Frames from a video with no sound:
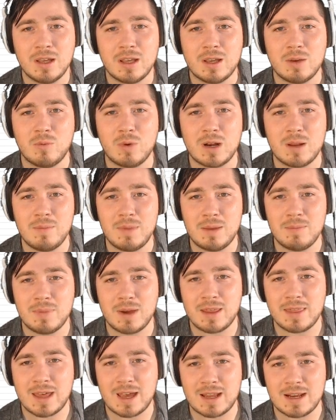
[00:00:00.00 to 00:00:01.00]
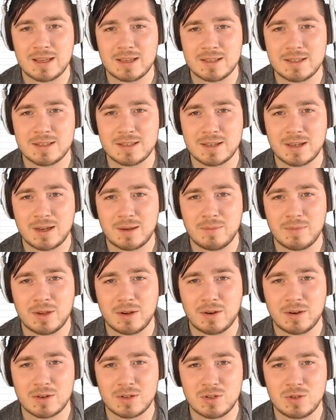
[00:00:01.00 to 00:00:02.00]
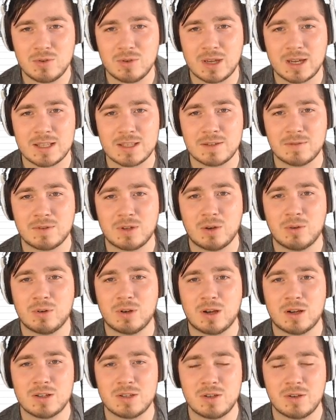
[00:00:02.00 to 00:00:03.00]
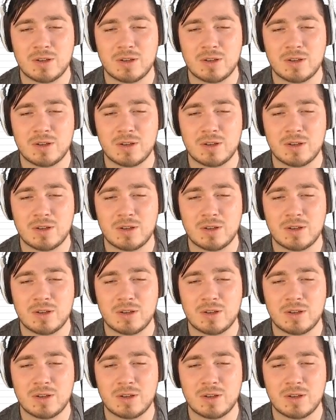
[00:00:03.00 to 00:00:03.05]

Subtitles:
And what I mean by that is there are 2 kinds of code cards.